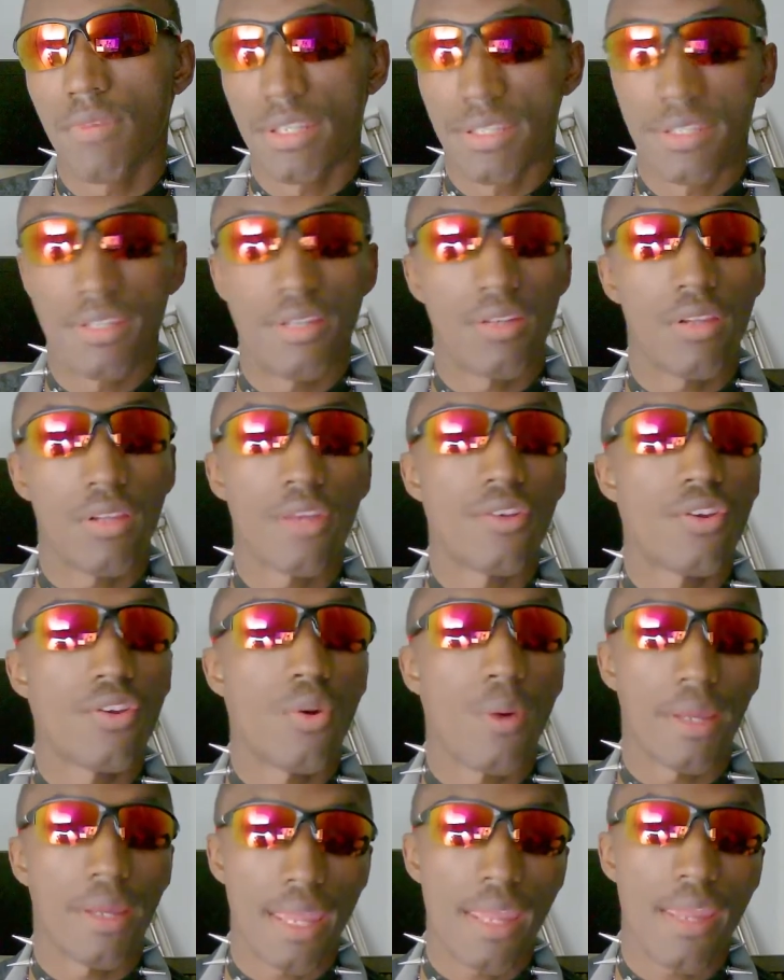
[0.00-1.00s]
until I
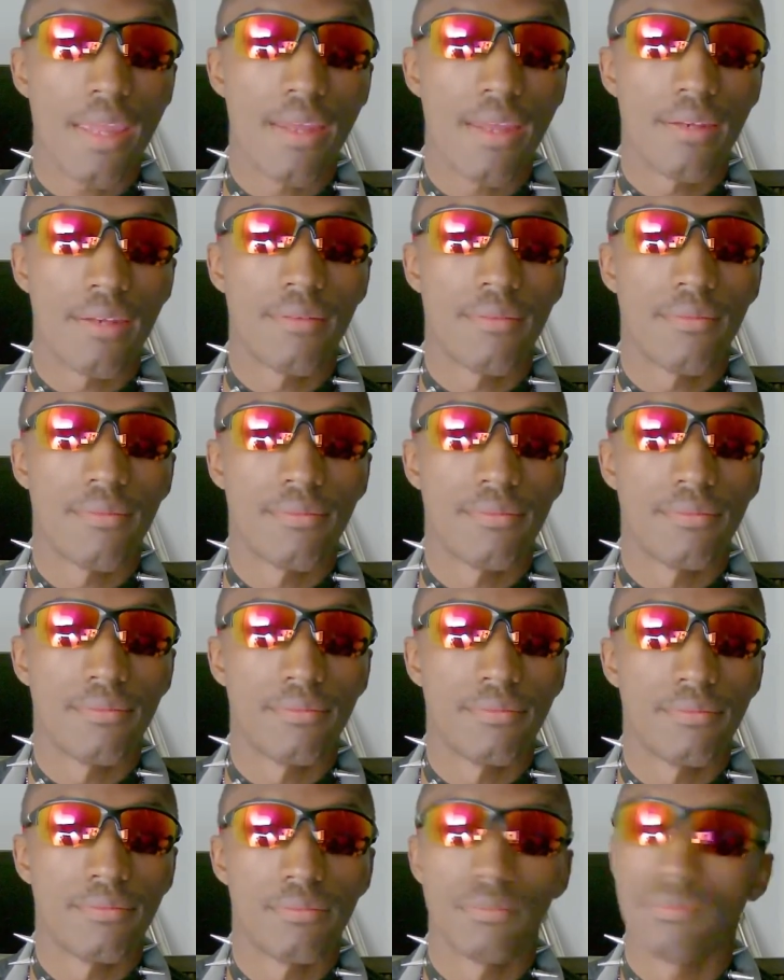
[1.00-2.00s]
know I can,
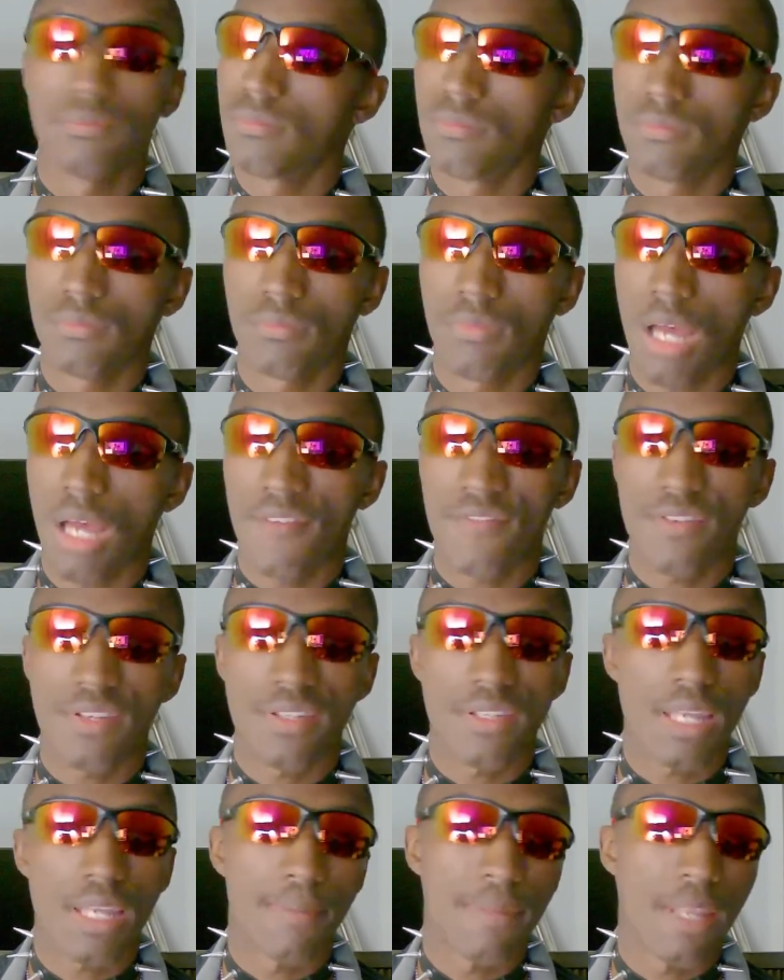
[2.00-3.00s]
I have
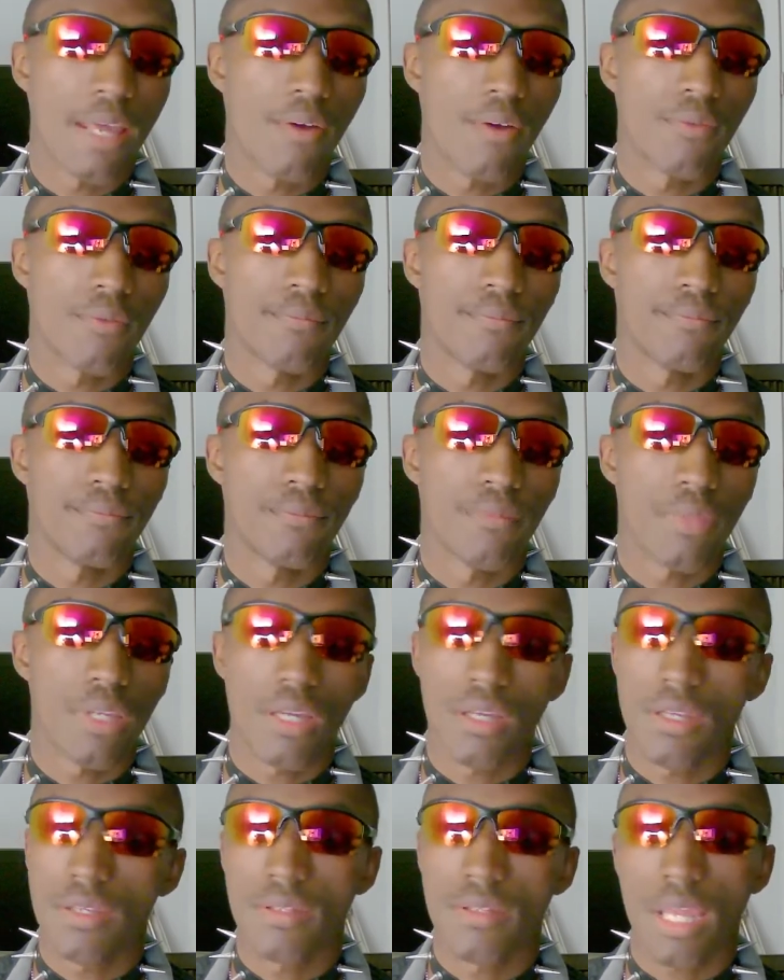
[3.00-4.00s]
to step down
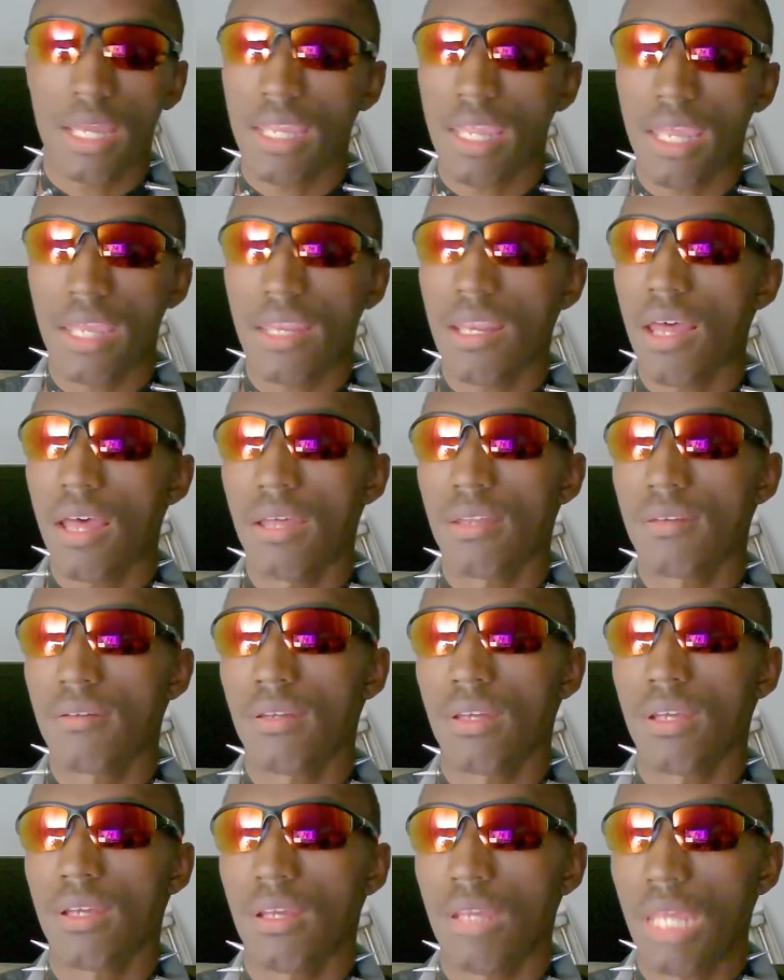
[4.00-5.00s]
because I cannot
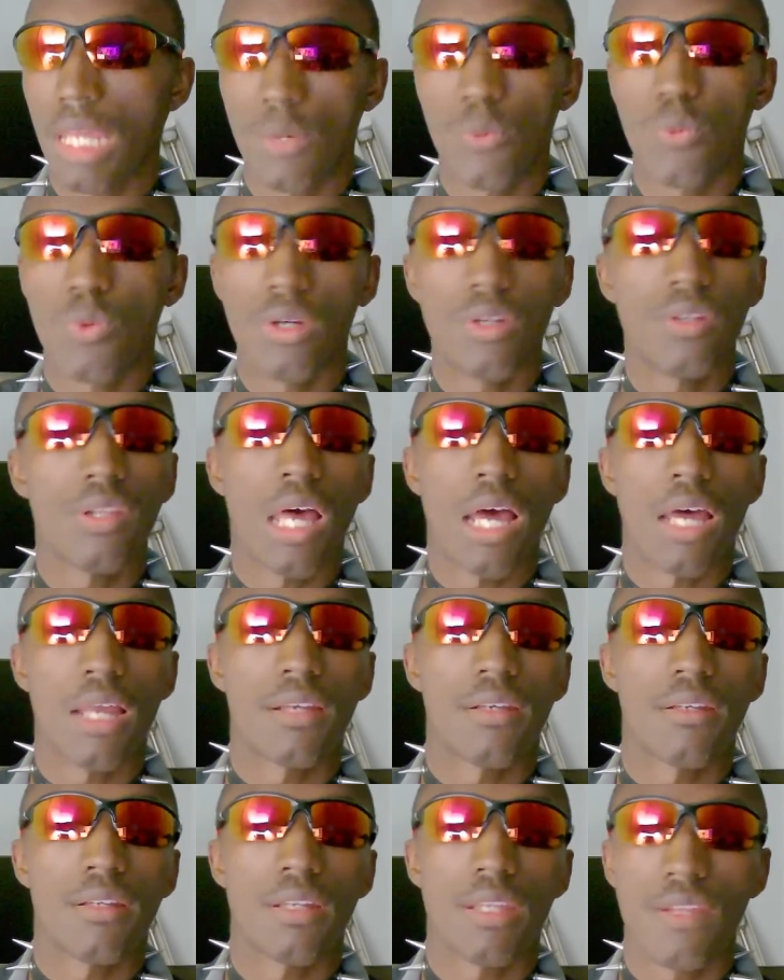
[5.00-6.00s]
and will
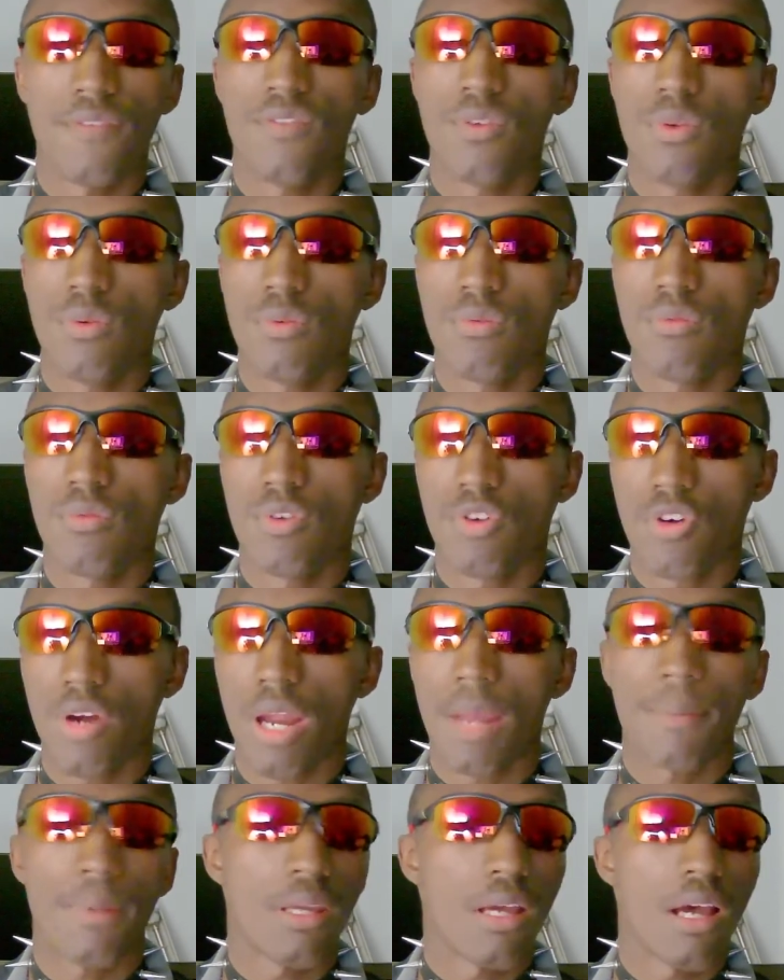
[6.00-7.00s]
not give you
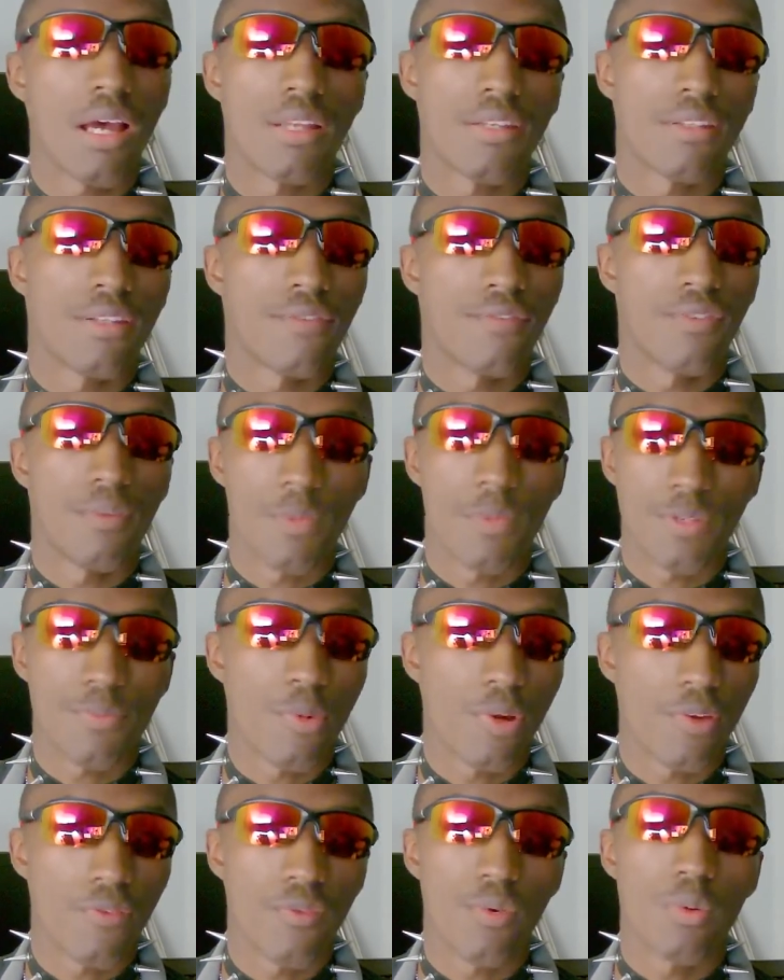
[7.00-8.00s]
crappy content from
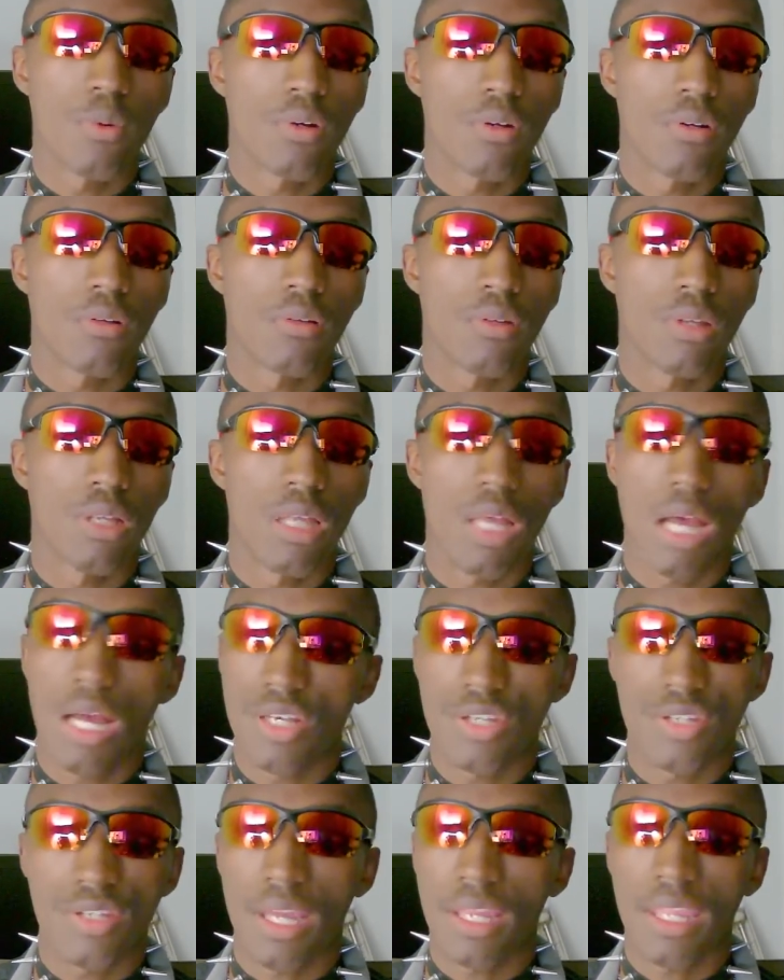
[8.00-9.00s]
this point forward.
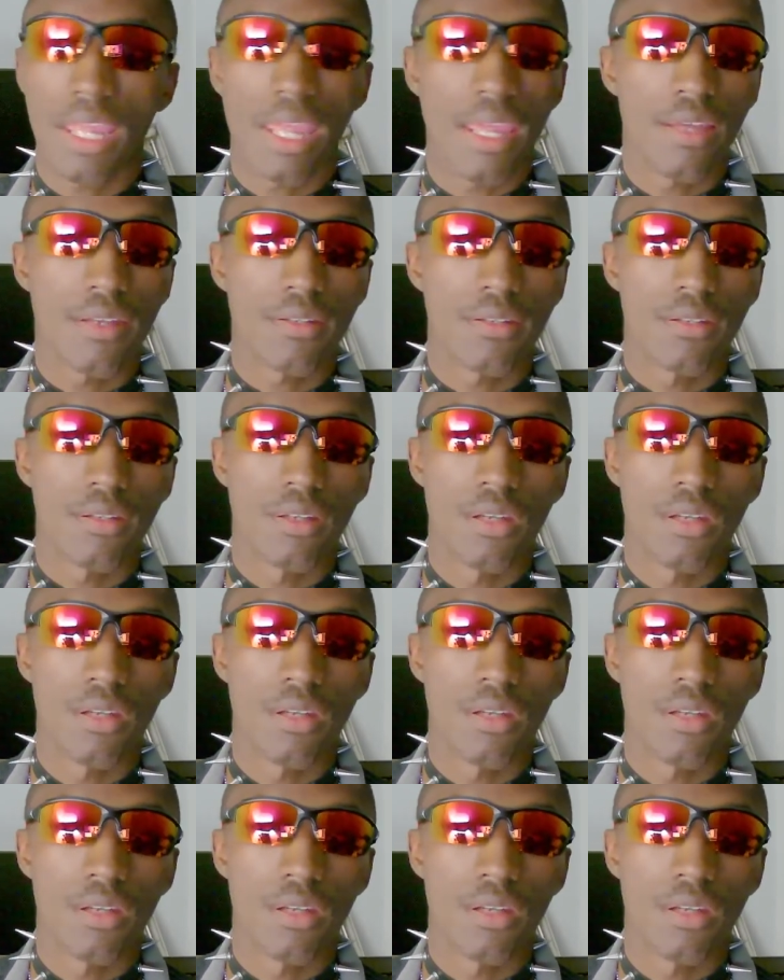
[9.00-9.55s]
I just, I can't.